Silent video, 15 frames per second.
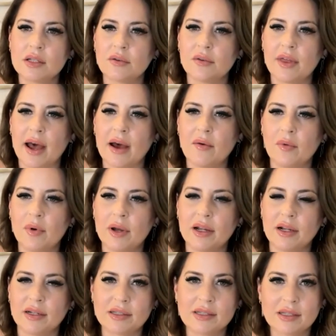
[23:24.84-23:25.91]
So that
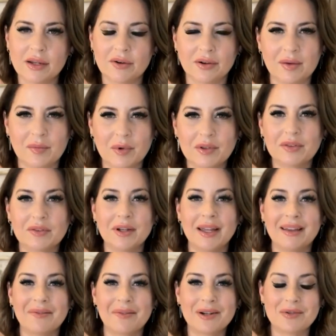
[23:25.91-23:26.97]
was secret number
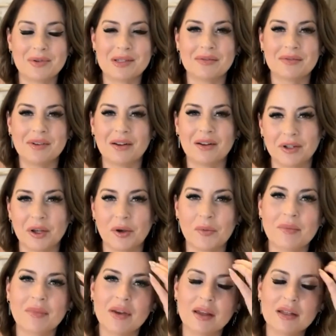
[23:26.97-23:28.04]
three, which was
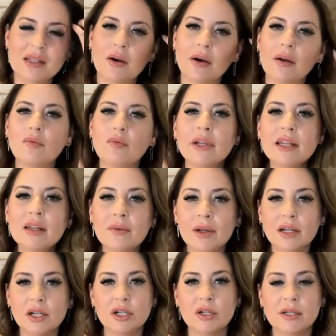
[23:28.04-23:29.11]
volume. And so I really
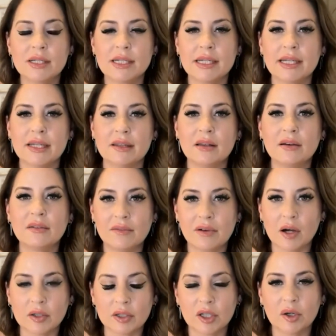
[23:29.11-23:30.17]
wanted you to see the
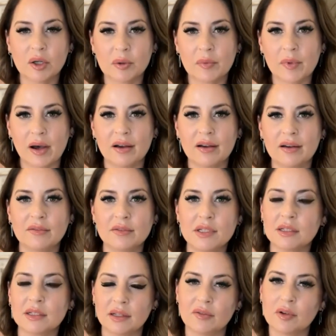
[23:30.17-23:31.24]
volume of
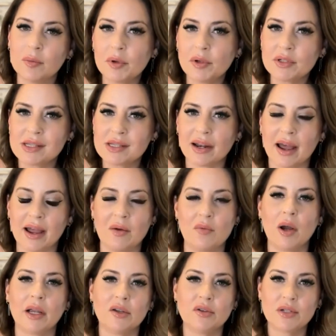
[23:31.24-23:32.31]
deliverables that I
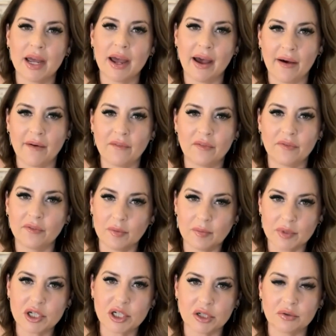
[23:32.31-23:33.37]
want you to have
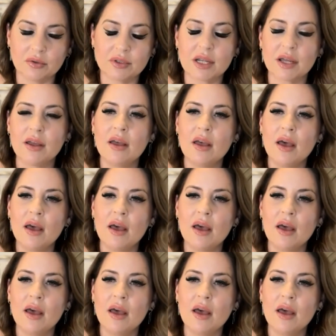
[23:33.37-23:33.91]
from a shoot.